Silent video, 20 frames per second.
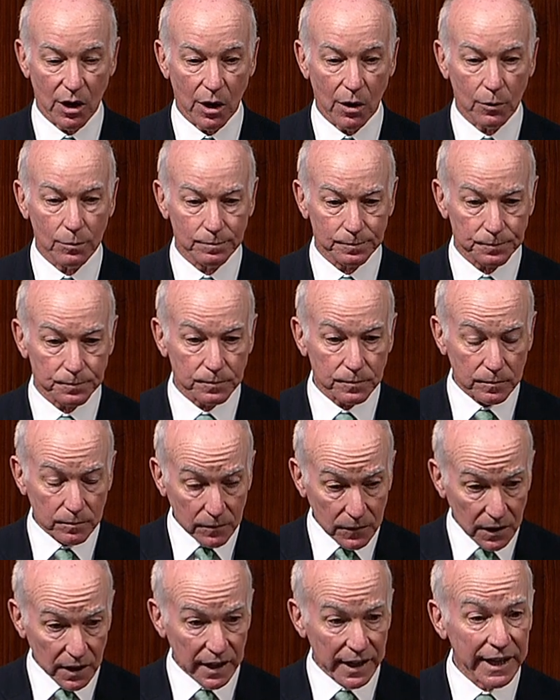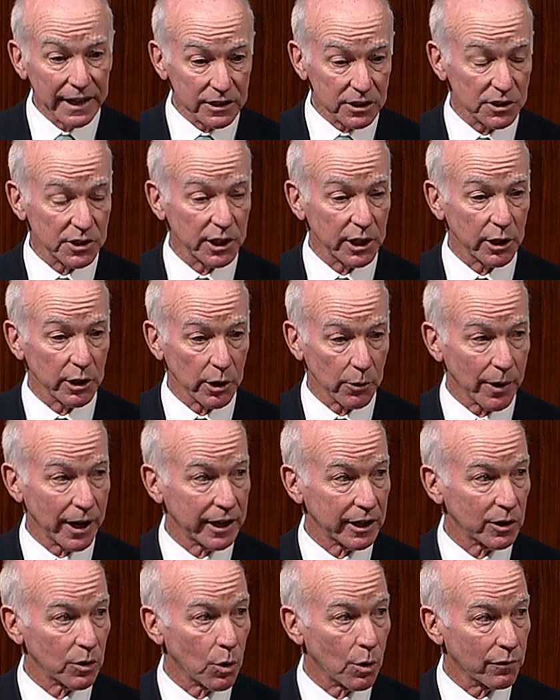ago, had
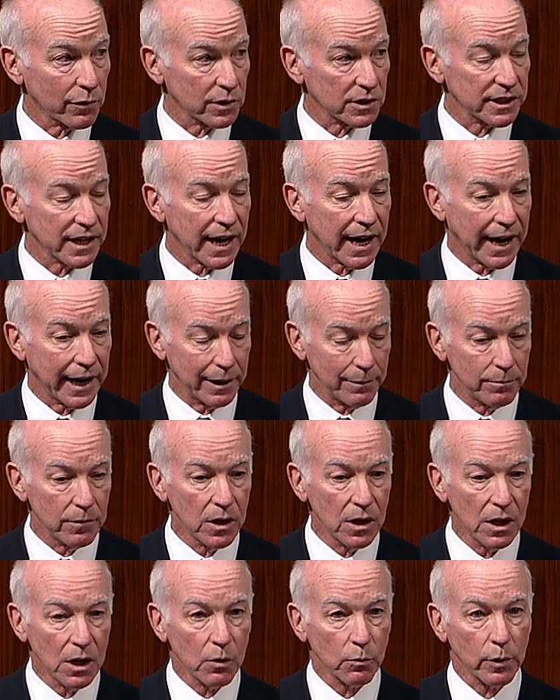deteriorated over time.